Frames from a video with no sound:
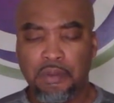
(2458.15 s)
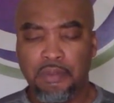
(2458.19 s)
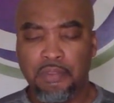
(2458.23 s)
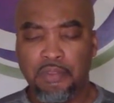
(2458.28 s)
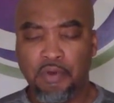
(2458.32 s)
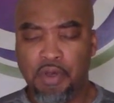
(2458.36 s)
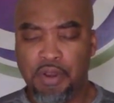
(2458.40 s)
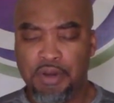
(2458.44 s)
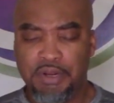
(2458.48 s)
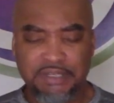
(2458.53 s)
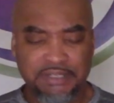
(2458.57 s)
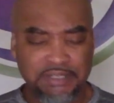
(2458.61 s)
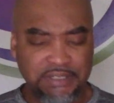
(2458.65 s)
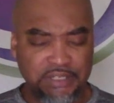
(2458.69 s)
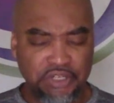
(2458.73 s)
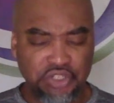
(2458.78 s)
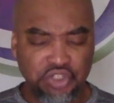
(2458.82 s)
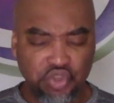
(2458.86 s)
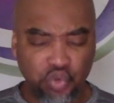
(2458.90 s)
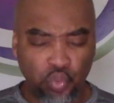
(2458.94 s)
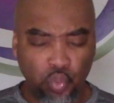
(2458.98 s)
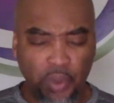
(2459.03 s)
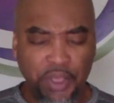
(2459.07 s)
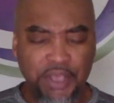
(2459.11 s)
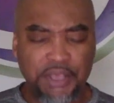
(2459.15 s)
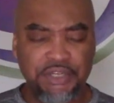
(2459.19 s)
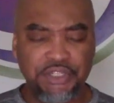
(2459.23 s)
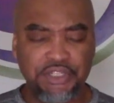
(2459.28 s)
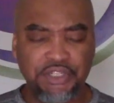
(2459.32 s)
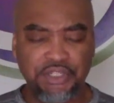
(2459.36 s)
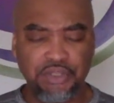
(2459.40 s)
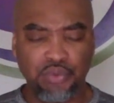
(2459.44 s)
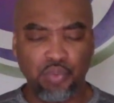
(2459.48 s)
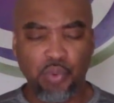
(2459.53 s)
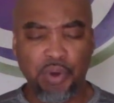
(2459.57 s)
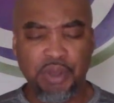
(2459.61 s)
they're in a
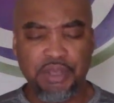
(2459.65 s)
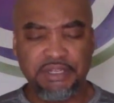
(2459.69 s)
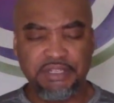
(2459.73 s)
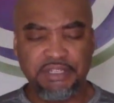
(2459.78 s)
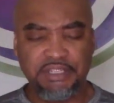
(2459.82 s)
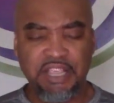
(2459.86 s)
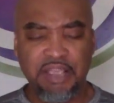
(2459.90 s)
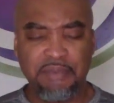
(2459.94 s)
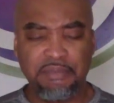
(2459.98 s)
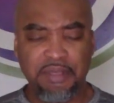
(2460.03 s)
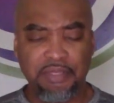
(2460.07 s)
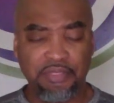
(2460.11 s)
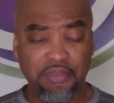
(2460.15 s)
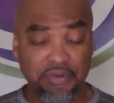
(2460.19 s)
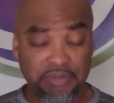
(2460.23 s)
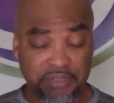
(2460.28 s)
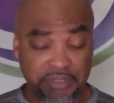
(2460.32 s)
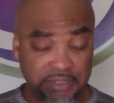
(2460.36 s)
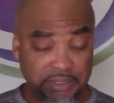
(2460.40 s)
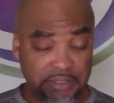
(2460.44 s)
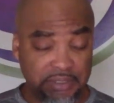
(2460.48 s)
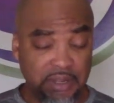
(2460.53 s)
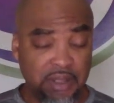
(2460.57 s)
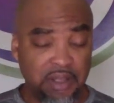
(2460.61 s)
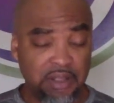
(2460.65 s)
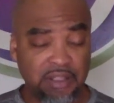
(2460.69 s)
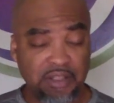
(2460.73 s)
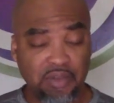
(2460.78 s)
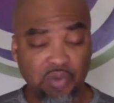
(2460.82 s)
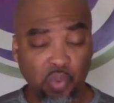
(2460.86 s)
situation where it seems like they're stuck